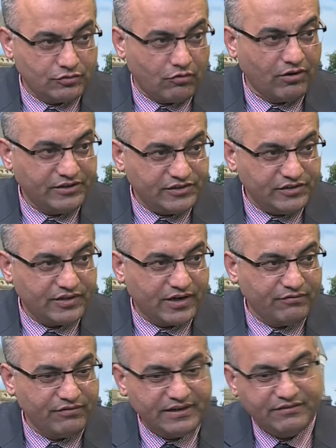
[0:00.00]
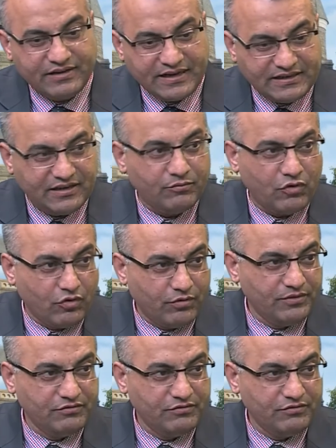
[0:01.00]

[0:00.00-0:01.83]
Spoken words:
quality time whenever I come home,